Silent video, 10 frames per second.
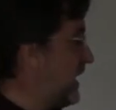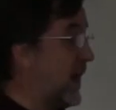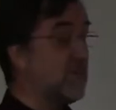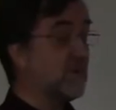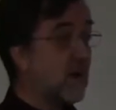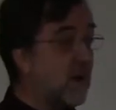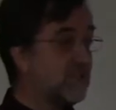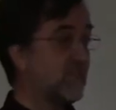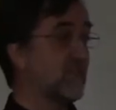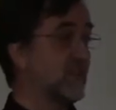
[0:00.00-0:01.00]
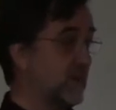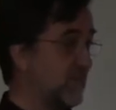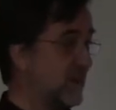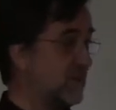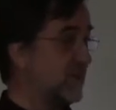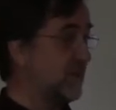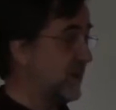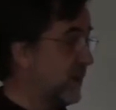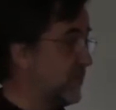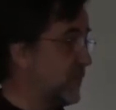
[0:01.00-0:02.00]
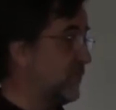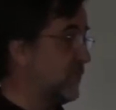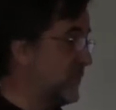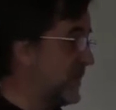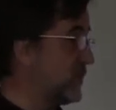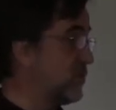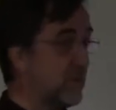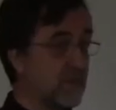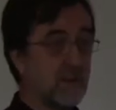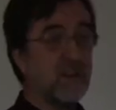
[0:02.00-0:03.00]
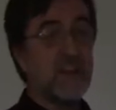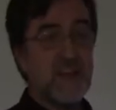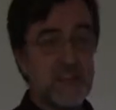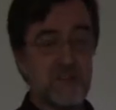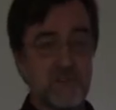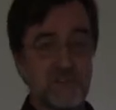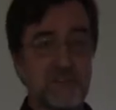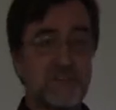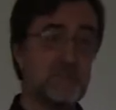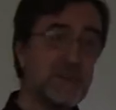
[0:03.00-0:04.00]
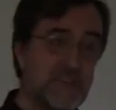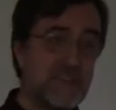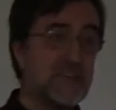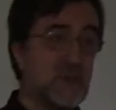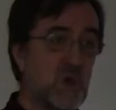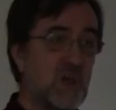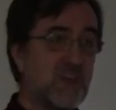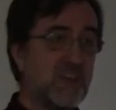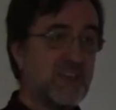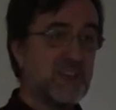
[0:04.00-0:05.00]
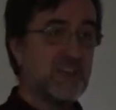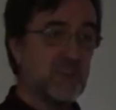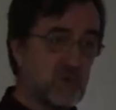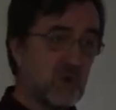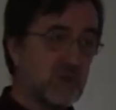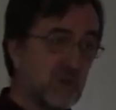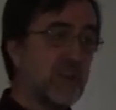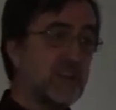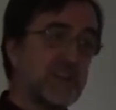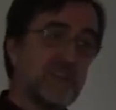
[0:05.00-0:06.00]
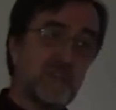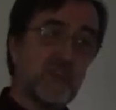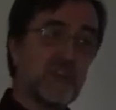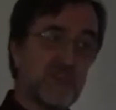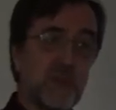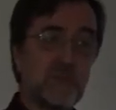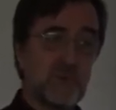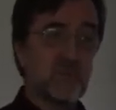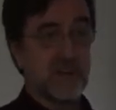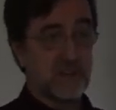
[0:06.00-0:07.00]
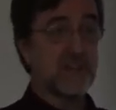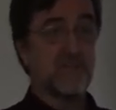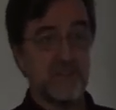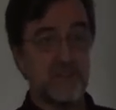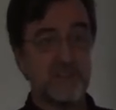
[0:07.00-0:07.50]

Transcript: I'm constantly amazed by the number of single women interested in me uh, uh, who are located in Sandby, where I live.